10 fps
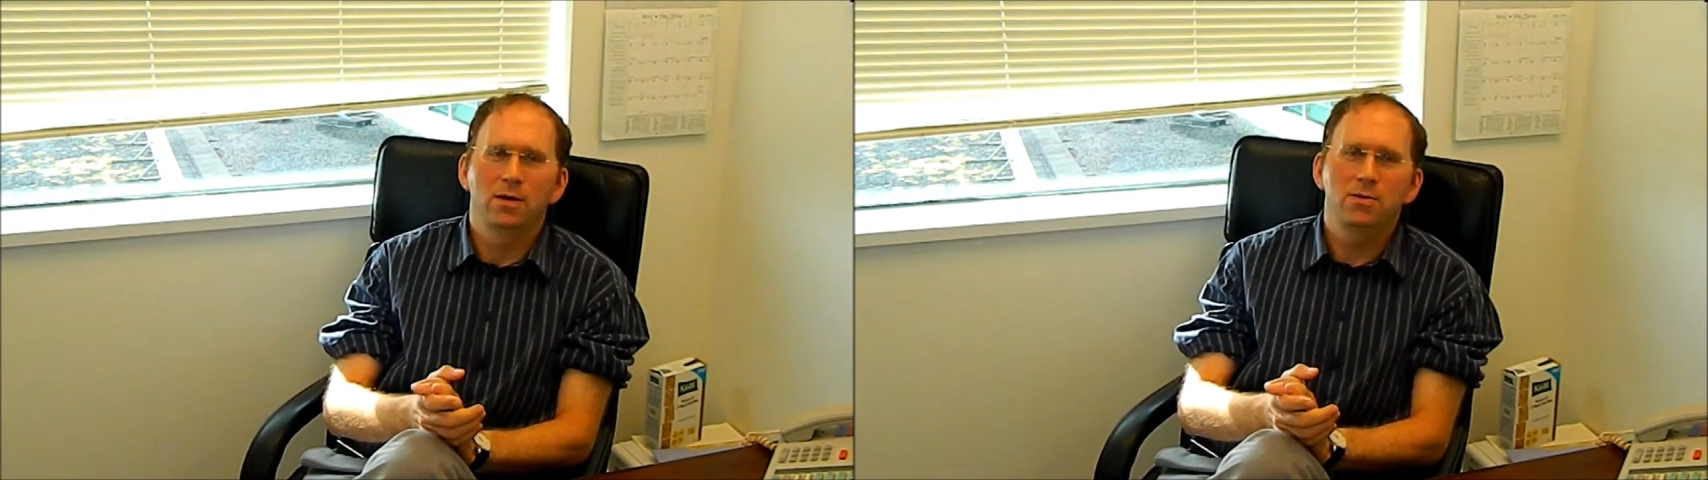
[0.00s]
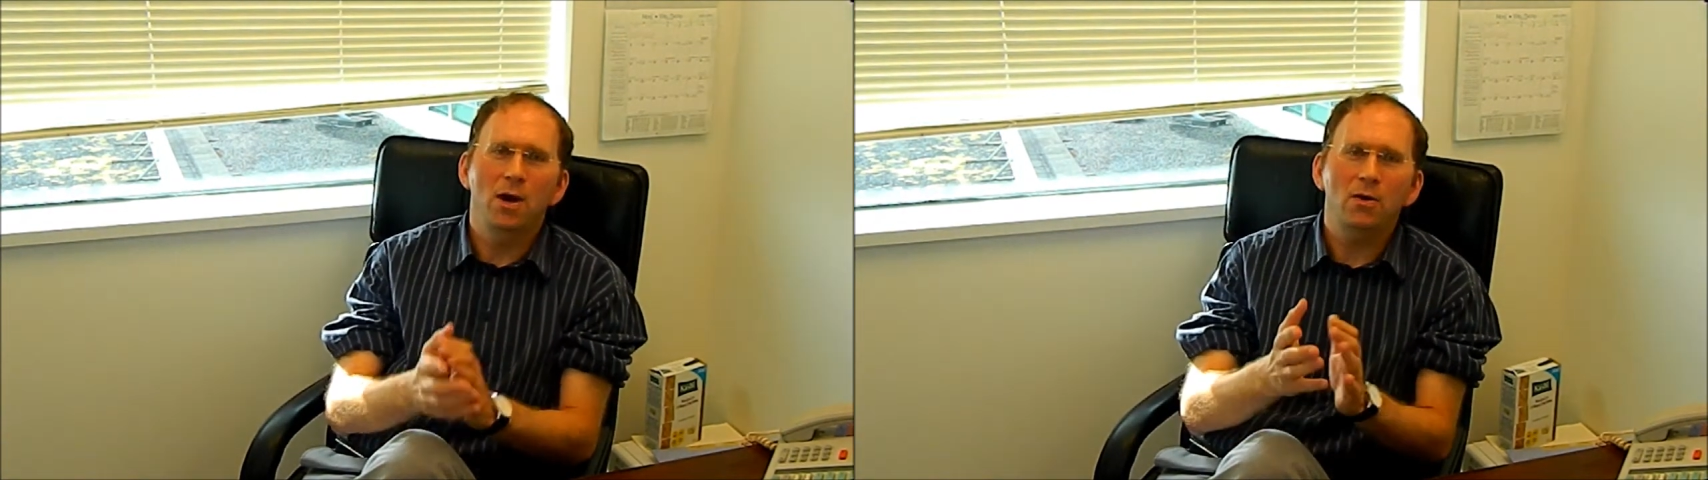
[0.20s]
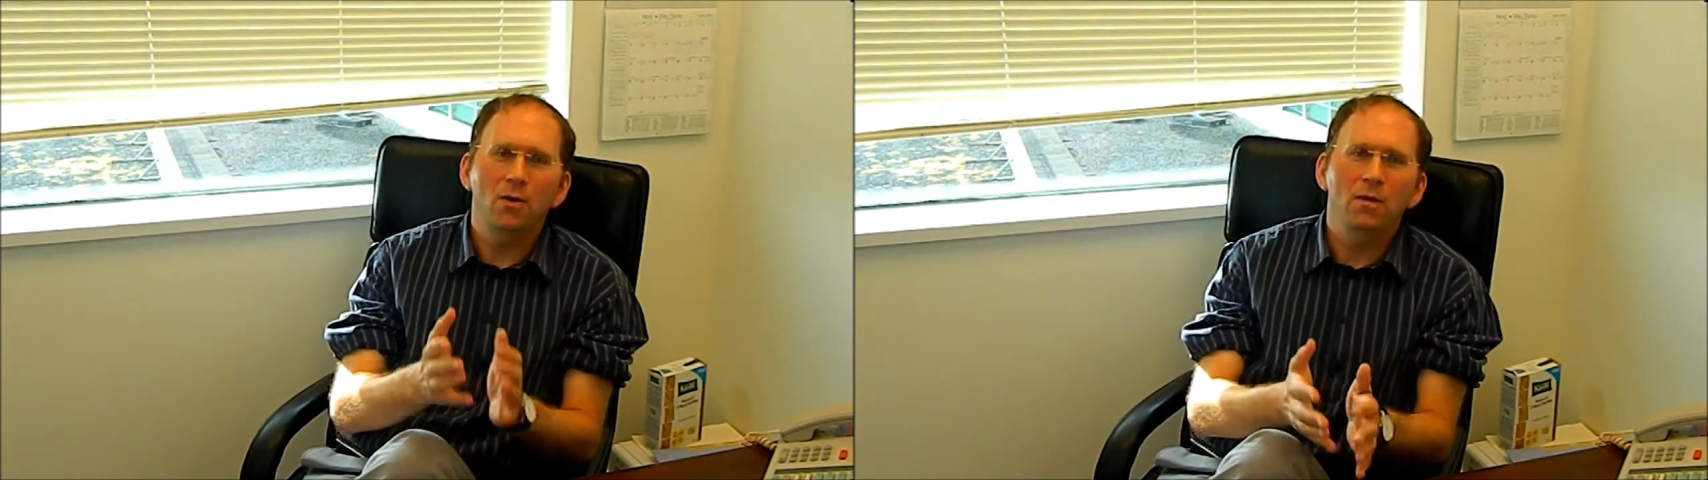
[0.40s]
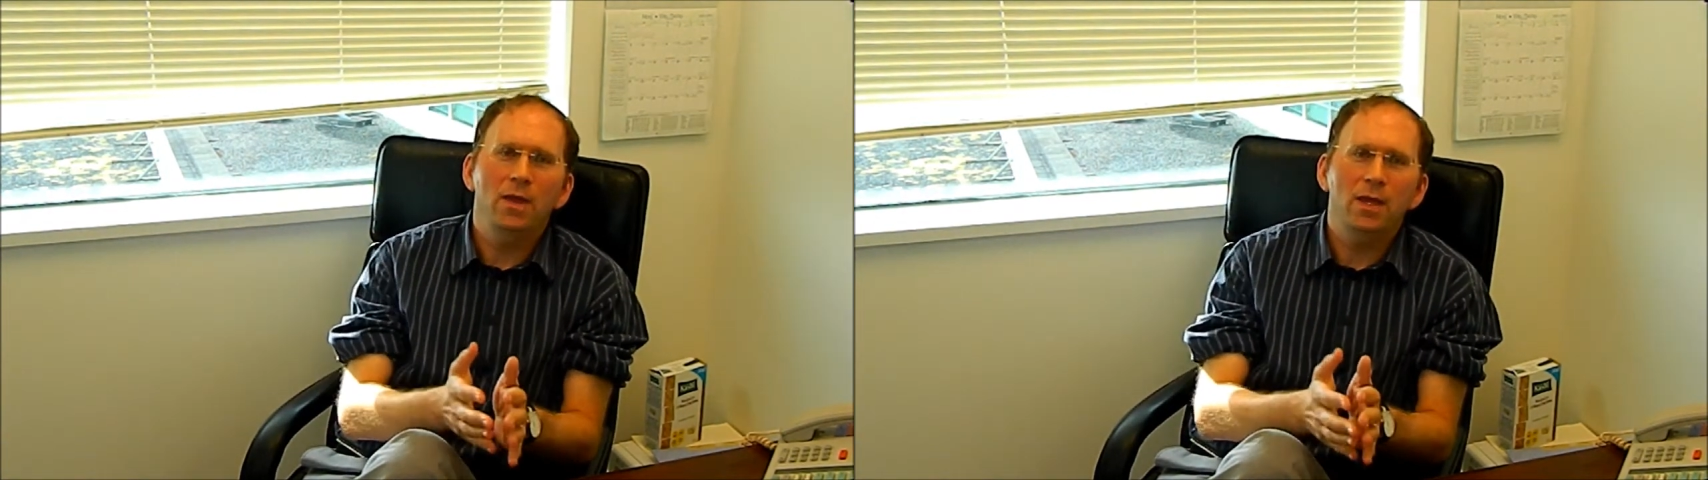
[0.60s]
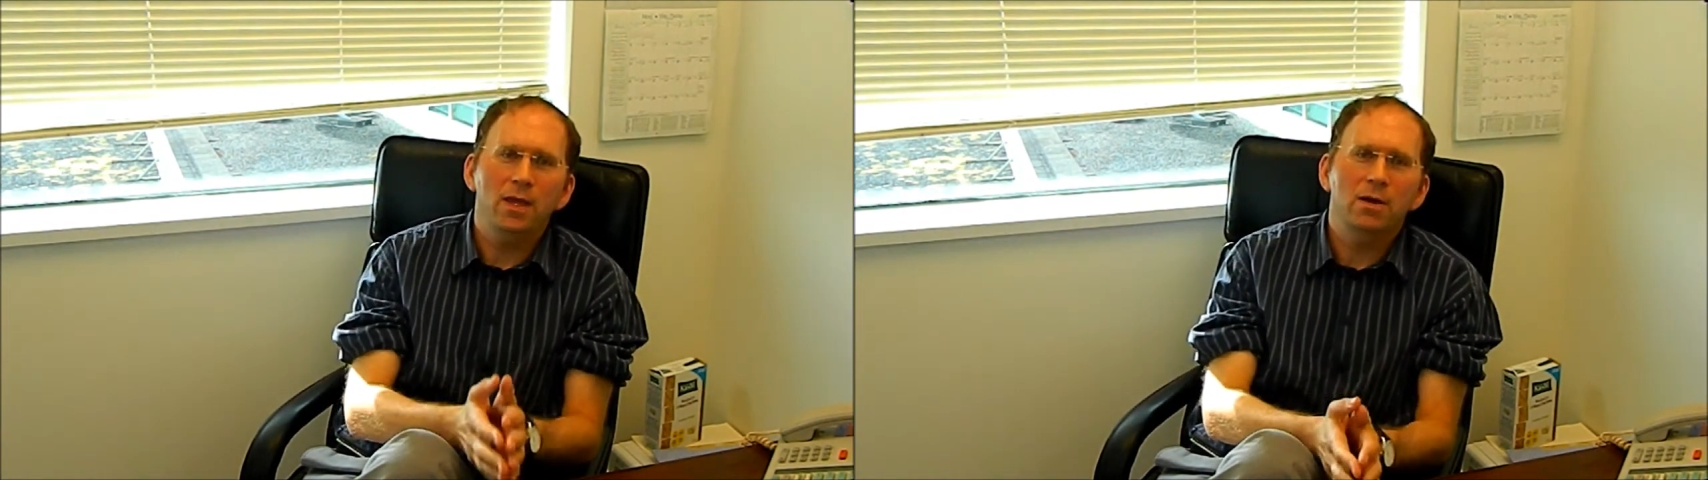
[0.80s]
not
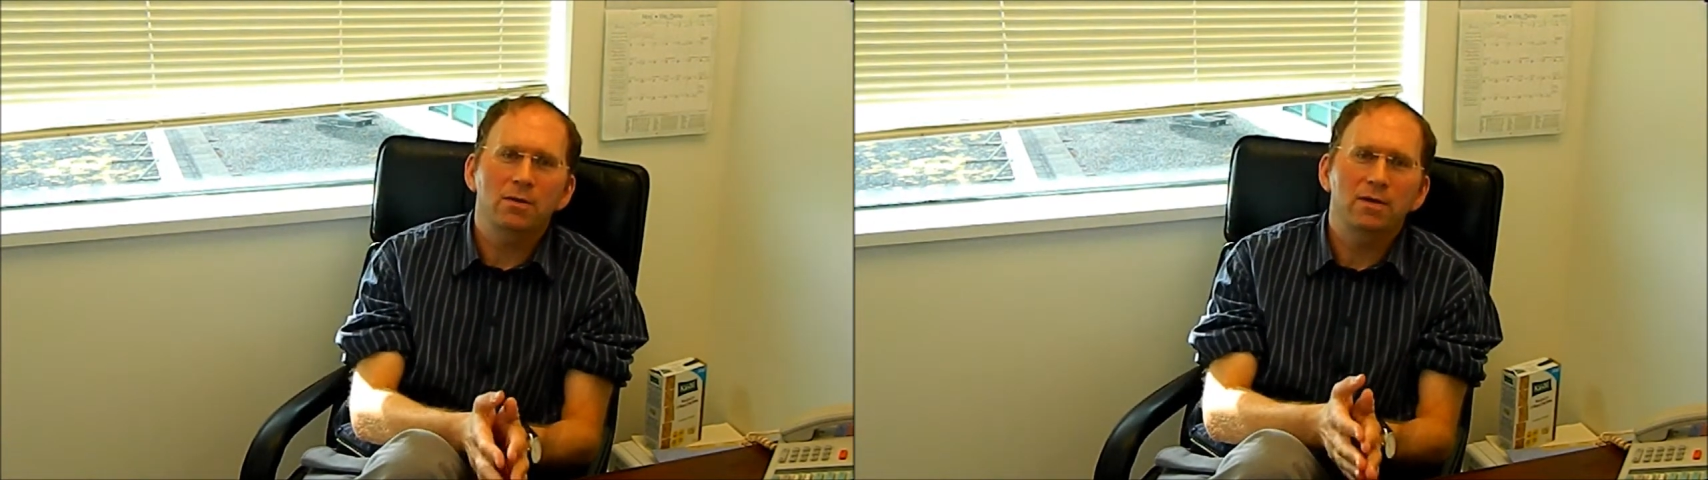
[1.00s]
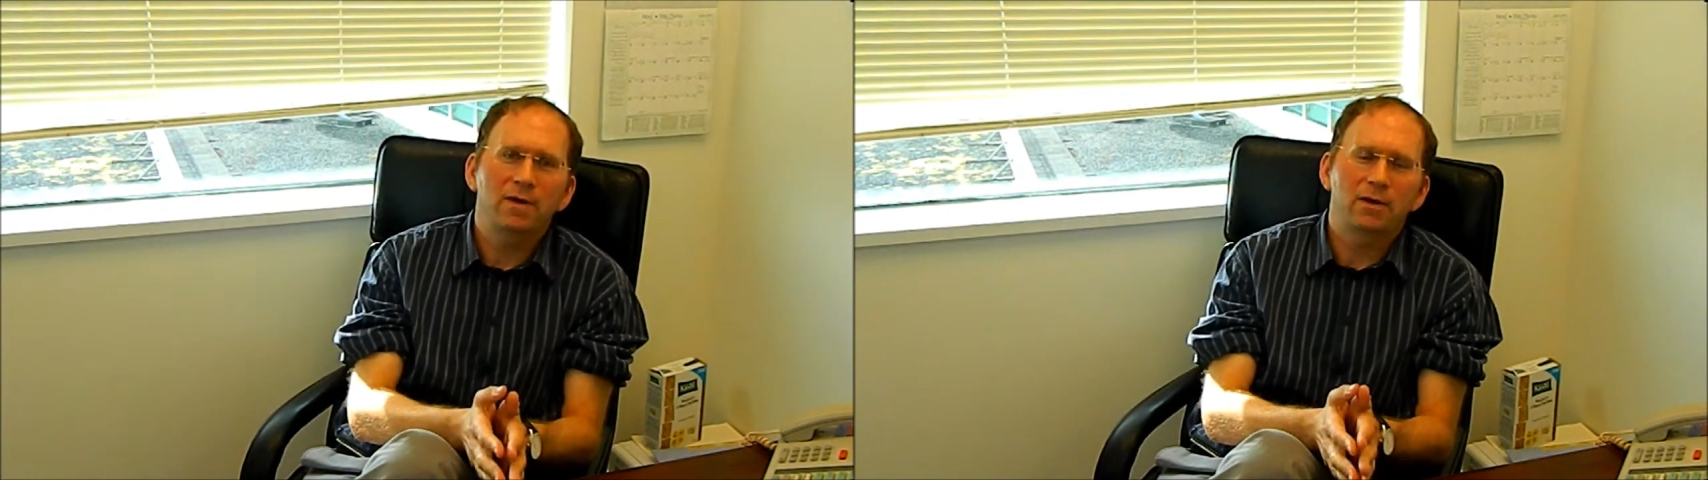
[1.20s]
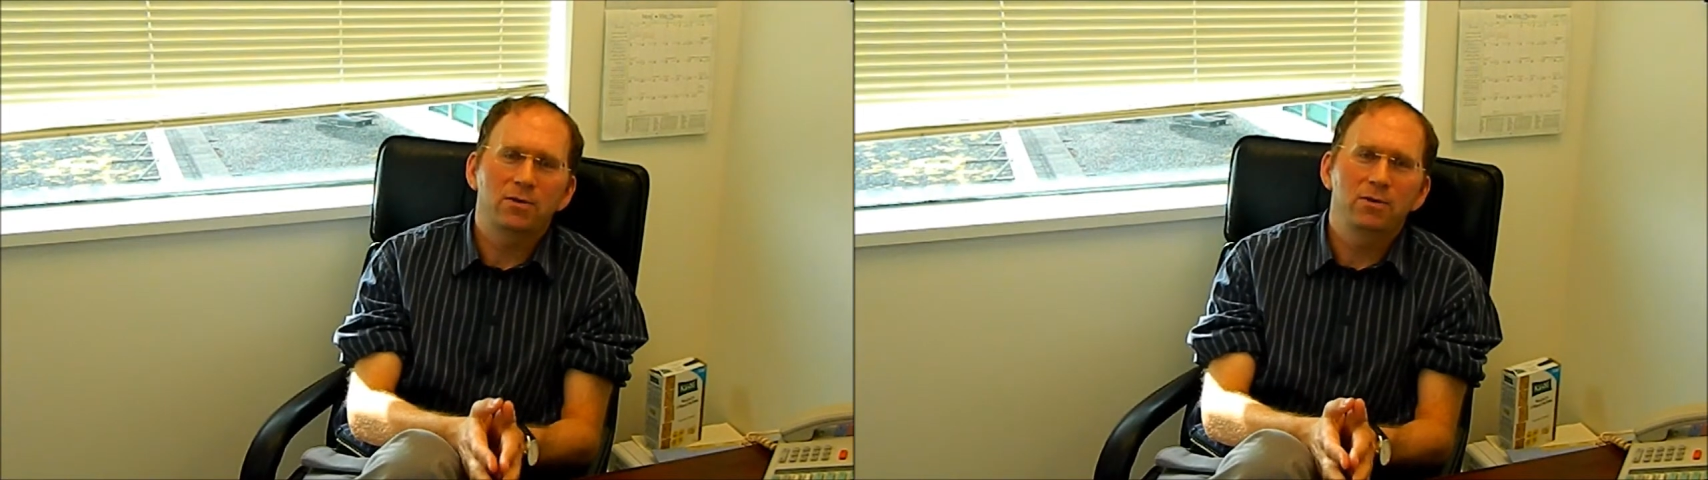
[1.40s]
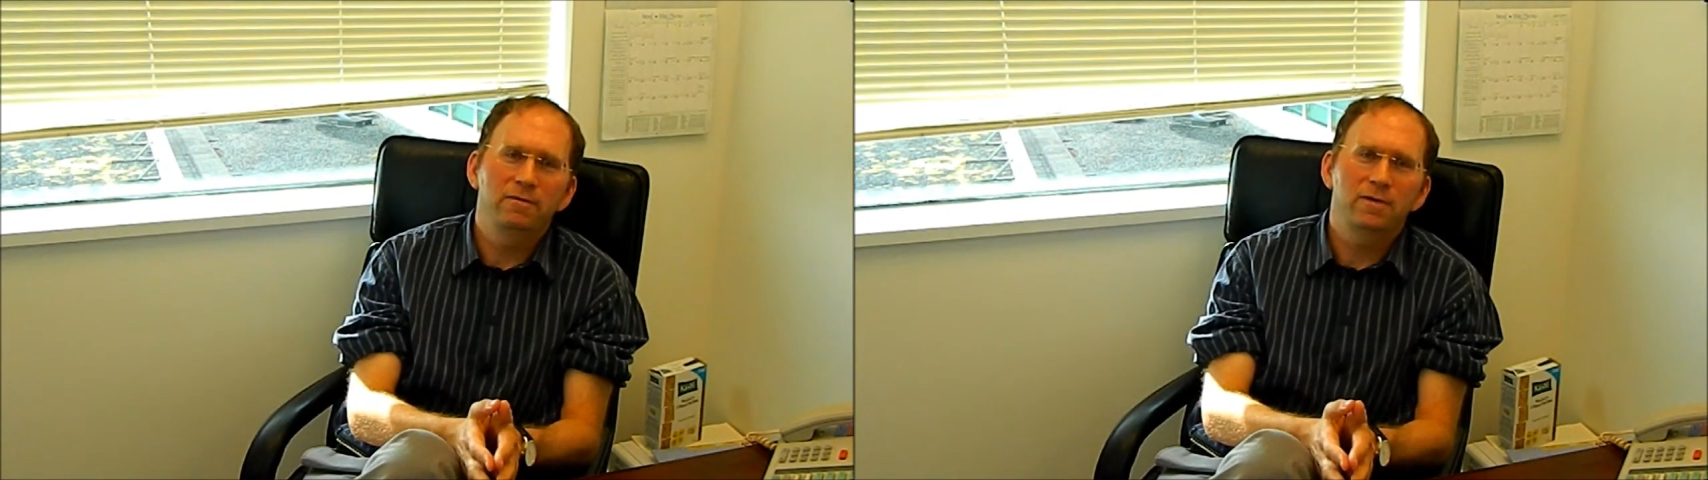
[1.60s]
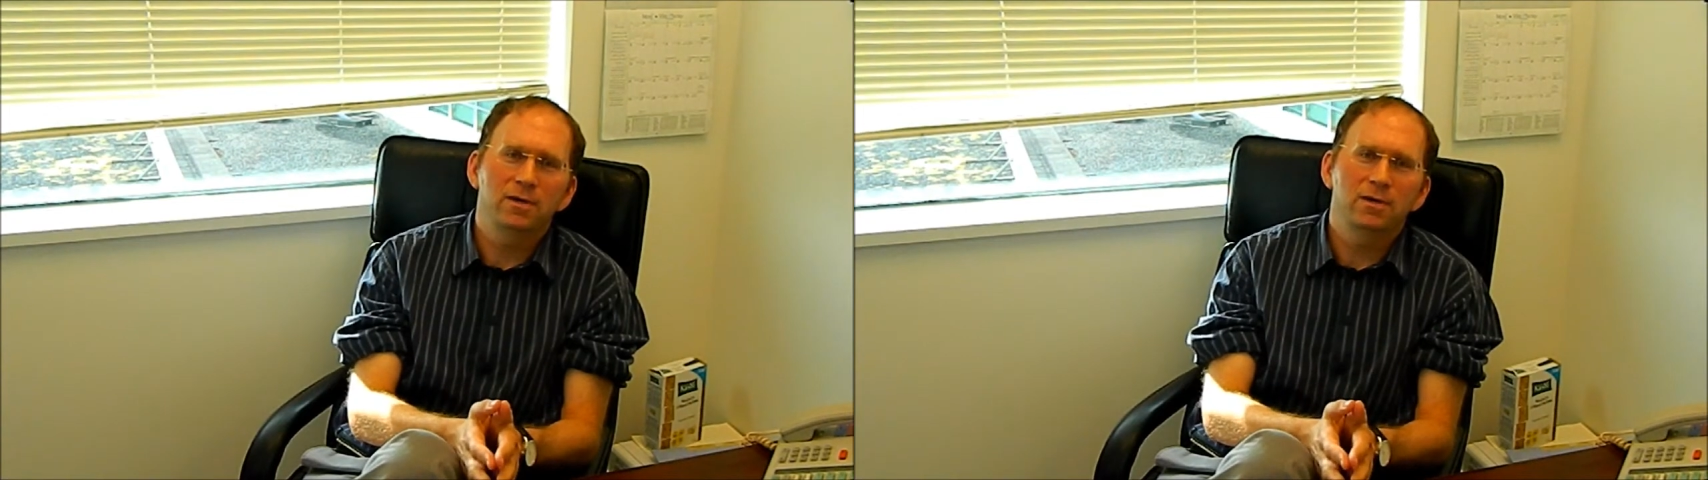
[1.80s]
only here in
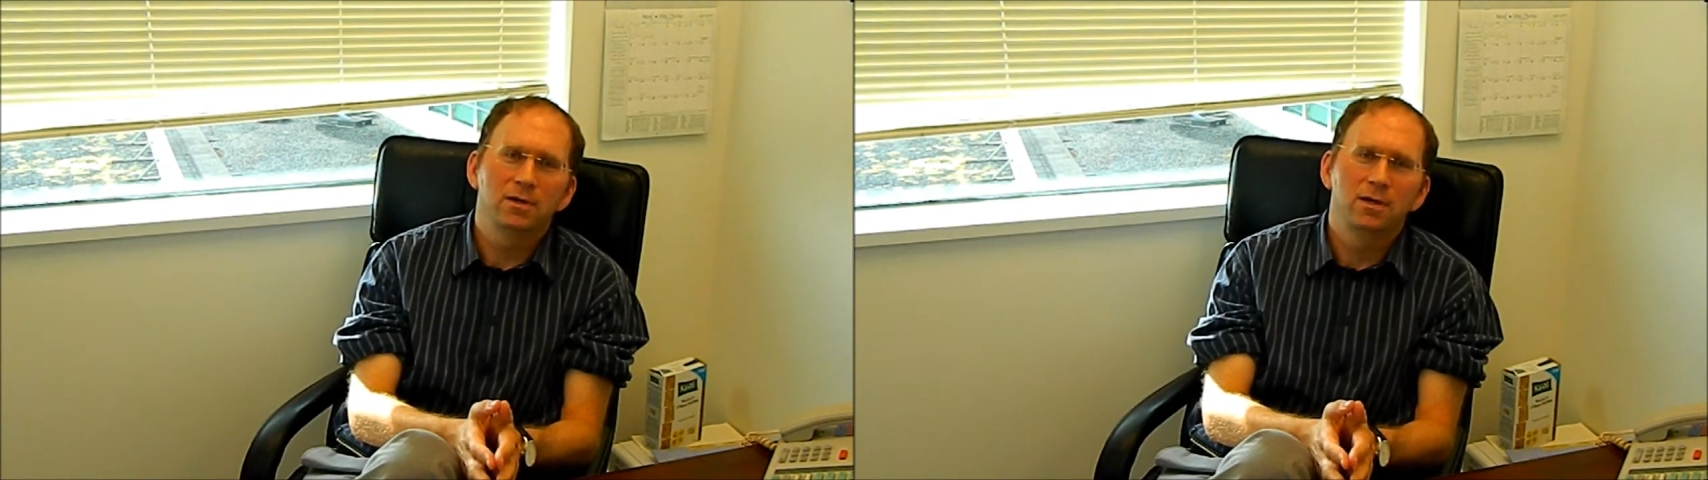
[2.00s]
Vancouver,